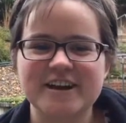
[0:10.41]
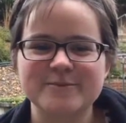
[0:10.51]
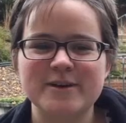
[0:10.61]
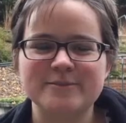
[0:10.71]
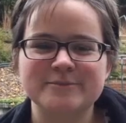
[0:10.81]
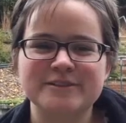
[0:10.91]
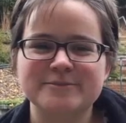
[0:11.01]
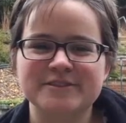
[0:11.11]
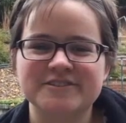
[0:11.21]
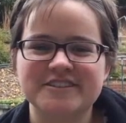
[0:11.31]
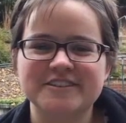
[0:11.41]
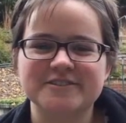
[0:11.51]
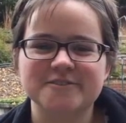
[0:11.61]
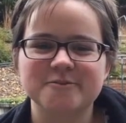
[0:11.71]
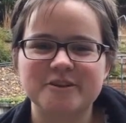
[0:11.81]
I'm Emily Maloney.
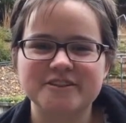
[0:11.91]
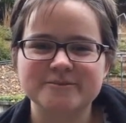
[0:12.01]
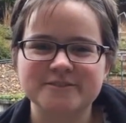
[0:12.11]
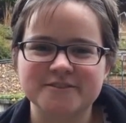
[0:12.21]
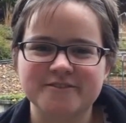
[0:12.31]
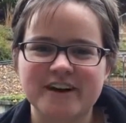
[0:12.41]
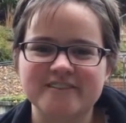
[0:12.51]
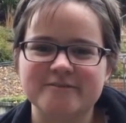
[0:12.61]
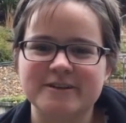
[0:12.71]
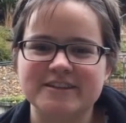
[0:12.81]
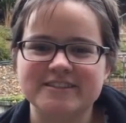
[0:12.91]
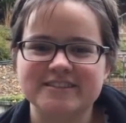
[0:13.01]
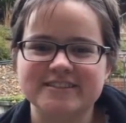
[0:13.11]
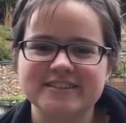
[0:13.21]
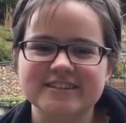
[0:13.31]
Welcome to 5 Minutes.
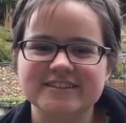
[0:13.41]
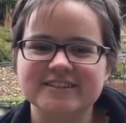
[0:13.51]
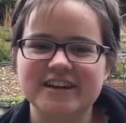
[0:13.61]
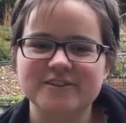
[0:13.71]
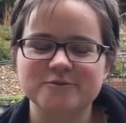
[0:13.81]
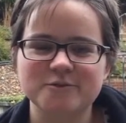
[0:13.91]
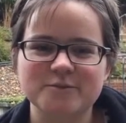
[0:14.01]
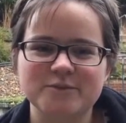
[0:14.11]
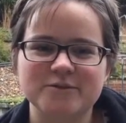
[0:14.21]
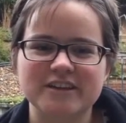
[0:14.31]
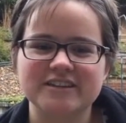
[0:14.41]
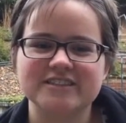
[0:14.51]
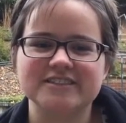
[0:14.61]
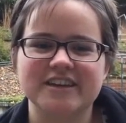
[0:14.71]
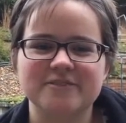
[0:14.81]
Tonight we will be bringing
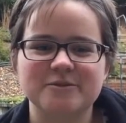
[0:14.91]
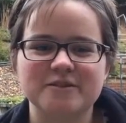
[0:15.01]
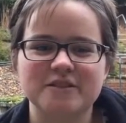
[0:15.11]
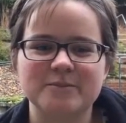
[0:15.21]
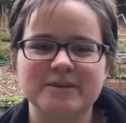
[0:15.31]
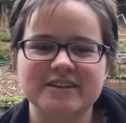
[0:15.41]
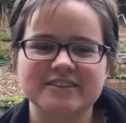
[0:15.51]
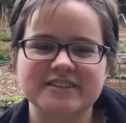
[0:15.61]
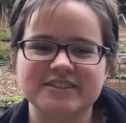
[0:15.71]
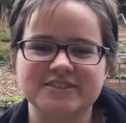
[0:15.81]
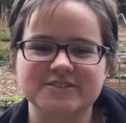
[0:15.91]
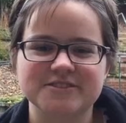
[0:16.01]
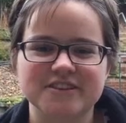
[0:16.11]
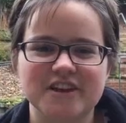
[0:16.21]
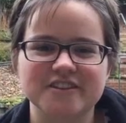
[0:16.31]
to light one of the biggest issues
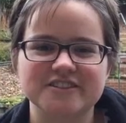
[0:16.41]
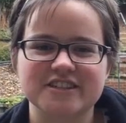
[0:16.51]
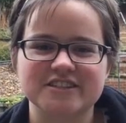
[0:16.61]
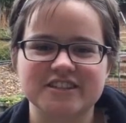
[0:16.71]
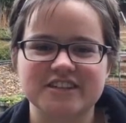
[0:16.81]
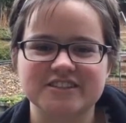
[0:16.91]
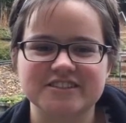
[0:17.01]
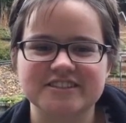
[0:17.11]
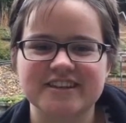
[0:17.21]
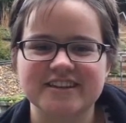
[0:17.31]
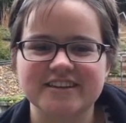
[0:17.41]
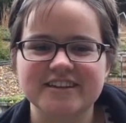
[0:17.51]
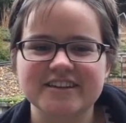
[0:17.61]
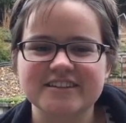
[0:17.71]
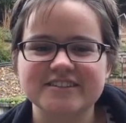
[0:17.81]
in college education today,
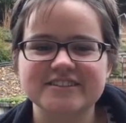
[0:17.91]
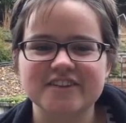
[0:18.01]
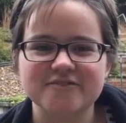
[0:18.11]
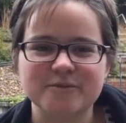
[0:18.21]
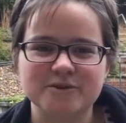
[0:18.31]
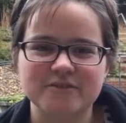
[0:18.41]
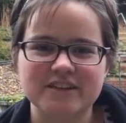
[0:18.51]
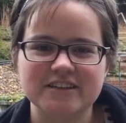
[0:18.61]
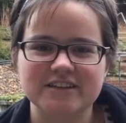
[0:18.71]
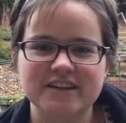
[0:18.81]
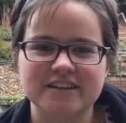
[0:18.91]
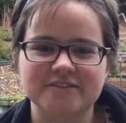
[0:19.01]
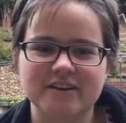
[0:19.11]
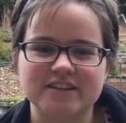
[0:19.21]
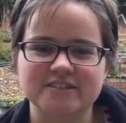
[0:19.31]
self-motivated and
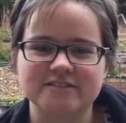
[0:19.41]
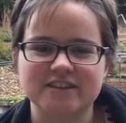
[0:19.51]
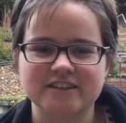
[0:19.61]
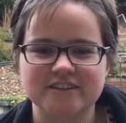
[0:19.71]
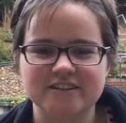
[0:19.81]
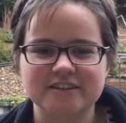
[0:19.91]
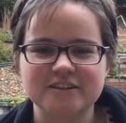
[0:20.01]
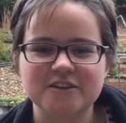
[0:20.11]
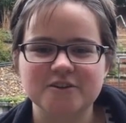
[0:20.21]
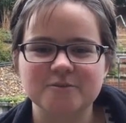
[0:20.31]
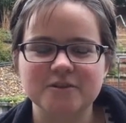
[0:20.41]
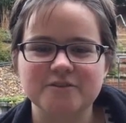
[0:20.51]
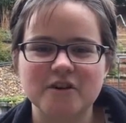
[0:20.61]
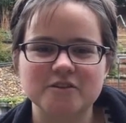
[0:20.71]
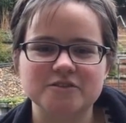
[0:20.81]
effective studying. We have
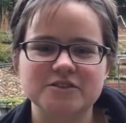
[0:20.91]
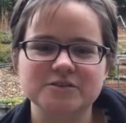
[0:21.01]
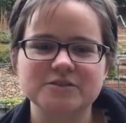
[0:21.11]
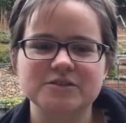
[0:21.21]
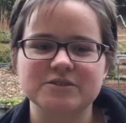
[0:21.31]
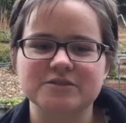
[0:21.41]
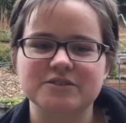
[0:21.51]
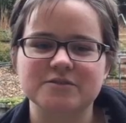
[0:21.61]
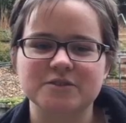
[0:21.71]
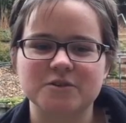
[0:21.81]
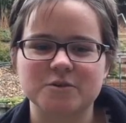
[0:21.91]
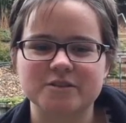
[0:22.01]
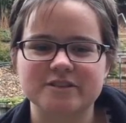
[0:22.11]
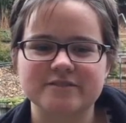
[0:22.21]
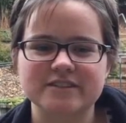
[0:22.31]
followed 2 students over the
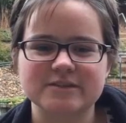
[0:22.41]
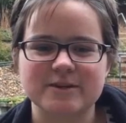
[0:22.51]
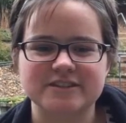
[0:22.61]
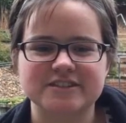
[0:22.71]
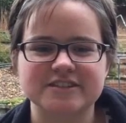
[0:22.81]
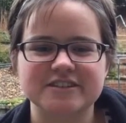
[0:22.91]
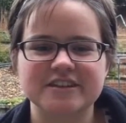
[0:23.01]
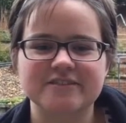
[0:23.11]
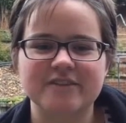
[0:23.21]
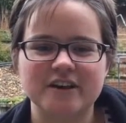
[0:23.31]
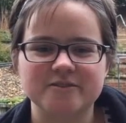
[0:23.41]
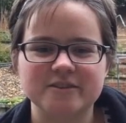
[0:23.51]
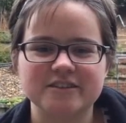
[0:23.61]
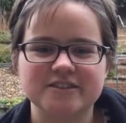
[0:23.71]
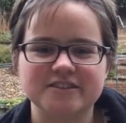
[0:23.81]
course of the semester and
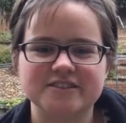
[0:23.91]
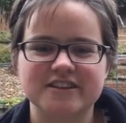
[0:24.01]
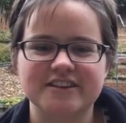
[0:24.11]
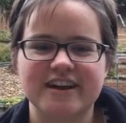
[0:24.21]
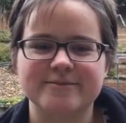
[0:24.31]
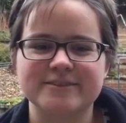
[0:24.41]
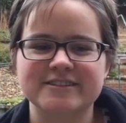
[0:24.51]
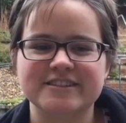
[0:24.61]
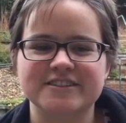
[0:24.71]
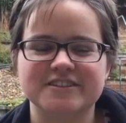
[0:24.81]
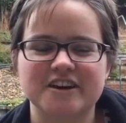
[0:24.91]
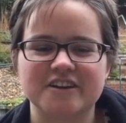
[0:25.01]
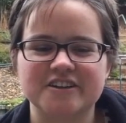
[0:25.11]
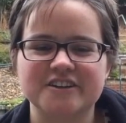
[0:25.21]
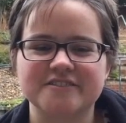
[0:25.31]
evaluated their study habits in their
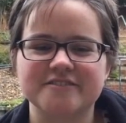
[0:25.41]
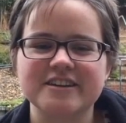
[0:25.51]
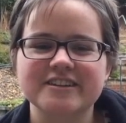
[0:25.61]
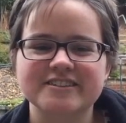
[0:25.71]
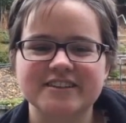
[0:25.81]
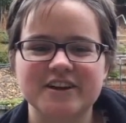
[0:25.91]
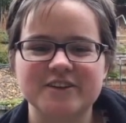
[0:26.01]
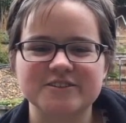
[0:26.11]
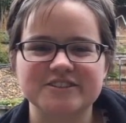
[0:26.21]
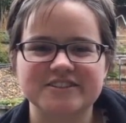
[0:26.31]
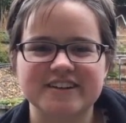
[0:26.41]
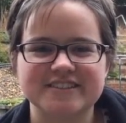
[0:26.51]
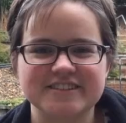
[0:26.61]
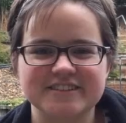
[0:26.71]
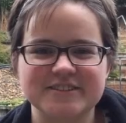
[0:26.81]
cognitive psychology
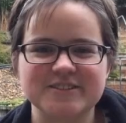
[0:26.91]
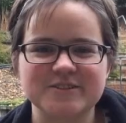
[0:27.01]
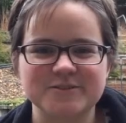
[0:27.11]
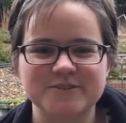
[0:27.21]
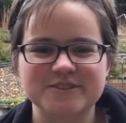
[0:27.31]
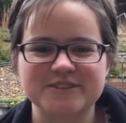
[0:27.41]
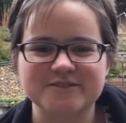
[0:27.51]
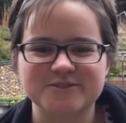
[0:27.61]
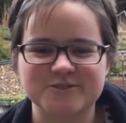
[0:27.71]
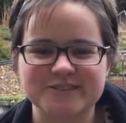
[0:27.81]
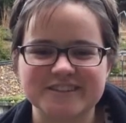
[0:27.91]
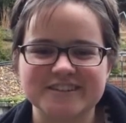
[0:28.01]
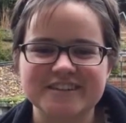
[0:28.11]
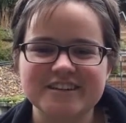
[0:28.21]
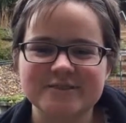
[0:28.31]
class at the University of Georgia.
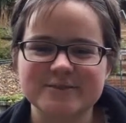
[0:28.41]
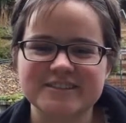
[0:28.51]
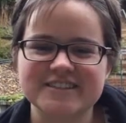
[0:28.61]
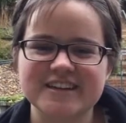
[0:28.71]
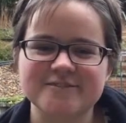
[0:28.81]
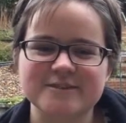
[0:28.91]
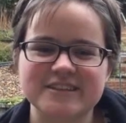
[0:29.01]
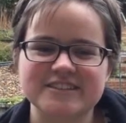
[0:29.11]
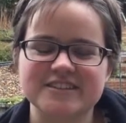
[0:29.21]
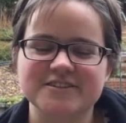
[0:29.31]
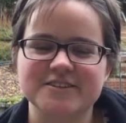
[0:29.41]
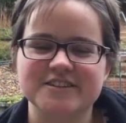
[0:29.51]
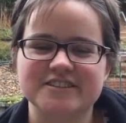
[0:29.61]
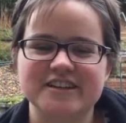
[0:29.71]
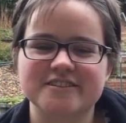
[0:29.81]
But today we get to hear their
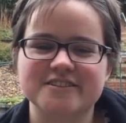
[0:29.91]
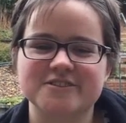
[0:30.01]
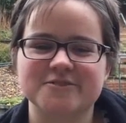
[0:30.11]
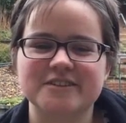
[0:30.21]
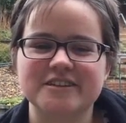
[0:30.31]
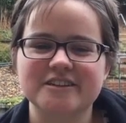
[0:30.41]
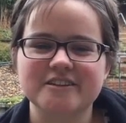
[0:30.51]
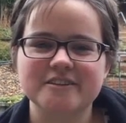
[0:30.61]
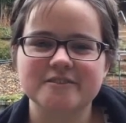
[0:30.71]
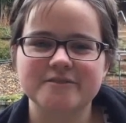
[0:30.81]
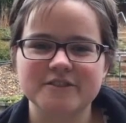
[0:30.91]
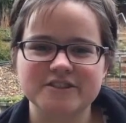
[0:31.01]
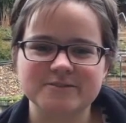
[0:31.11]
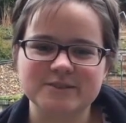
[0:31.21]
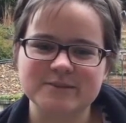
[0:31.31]
side of the story.
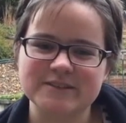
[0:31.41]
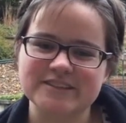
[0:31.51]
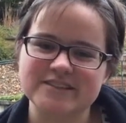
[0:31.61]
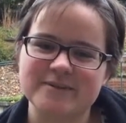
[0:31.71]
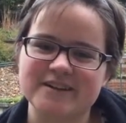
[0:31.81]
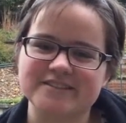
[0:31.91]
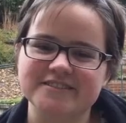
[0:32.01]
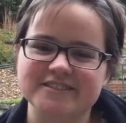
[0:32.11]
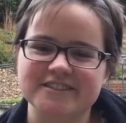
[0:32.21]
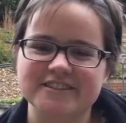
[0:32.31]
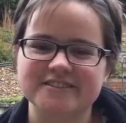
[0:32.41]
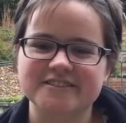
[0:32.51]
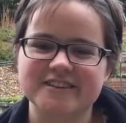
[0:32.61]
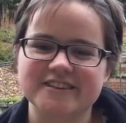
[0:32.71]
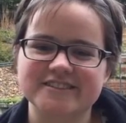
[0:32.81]
First, we speak to Matthew DeLeo,
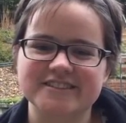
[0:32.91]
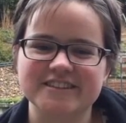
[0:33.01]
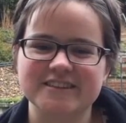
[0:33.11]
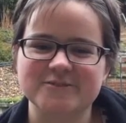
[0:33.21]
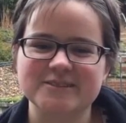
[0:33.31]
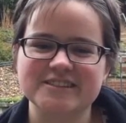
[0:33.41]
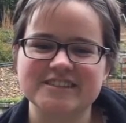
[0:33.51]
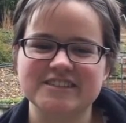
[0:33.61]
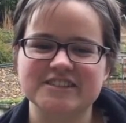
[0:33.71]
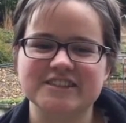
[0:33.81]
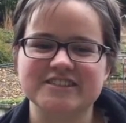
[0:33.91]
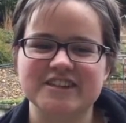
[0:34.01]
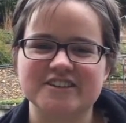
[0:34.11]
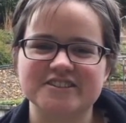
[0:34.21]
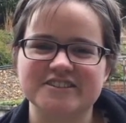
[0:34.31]
a delinquent senior in
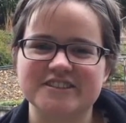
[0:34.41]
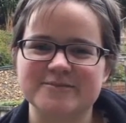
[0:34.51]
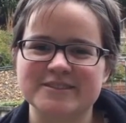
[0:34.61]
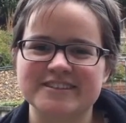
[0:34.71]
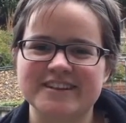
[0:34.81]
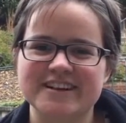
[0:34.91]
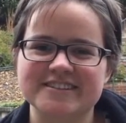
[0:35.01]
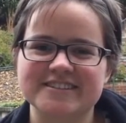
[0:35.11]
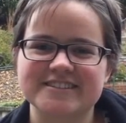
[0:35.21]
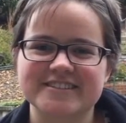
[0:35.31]
Dr. Dickman's class.